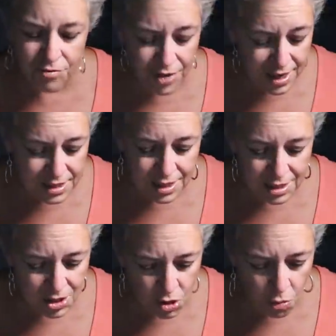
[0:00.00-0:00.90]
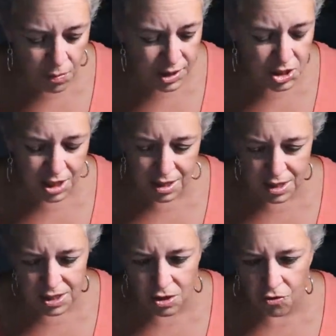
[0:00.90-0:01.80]
invested so much in
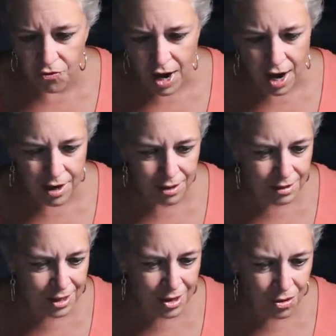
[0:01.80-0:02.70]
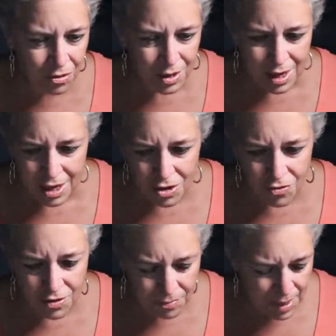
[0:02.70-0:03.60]
this so far. You know,
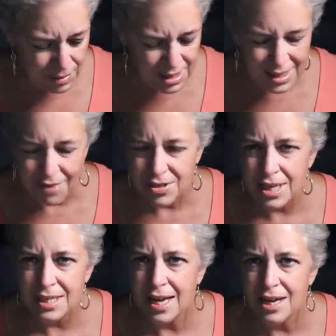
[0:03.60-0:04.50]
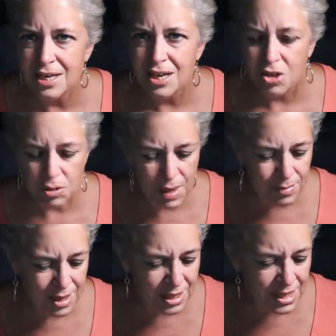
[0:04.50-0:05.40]
maybe it's 7 to 10 years.
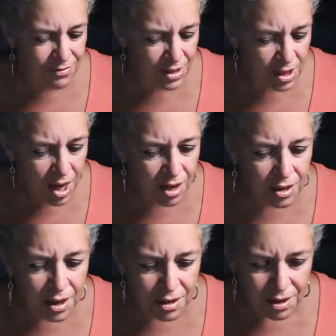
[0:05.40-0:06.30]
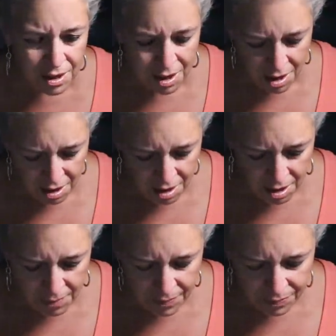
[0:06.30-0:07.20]
Maybe it's even longer.
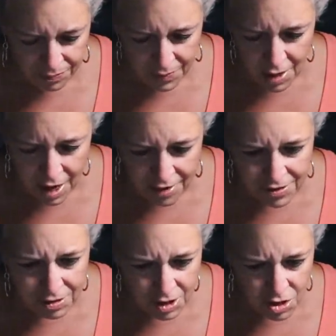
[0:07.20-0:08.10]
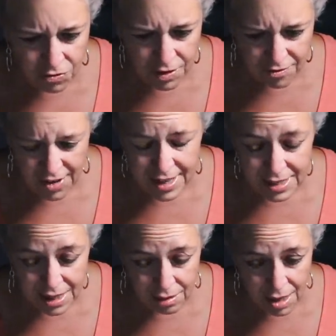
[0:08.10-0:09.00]
I feel like you've
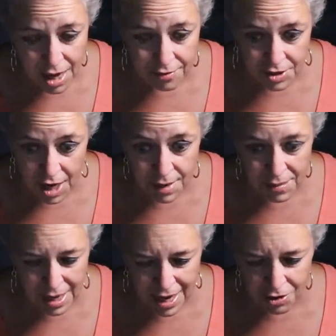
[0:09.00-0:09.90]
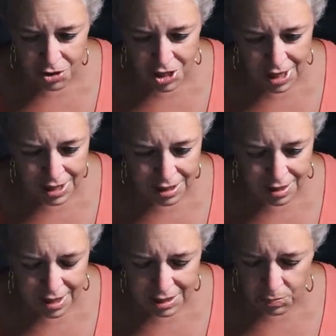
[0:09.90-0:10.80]
invested a lot of time and energy into
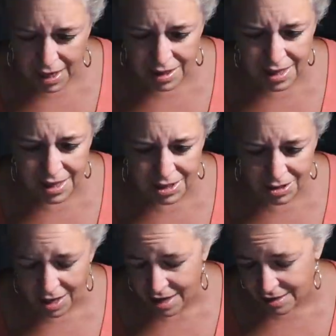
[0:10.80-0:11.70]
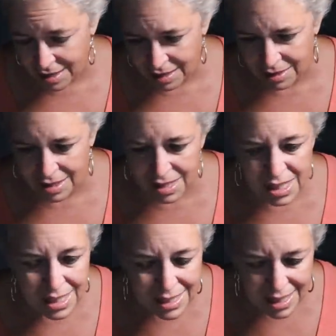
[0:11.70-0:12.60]
this, but I think that
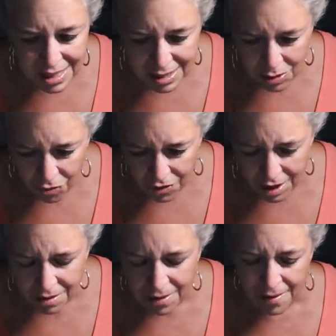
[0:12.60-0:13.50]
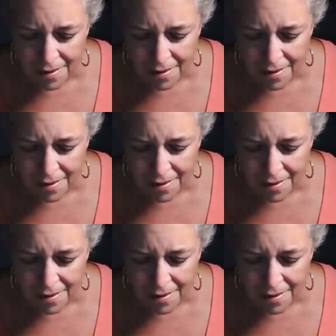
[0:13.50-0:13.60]
this season is over.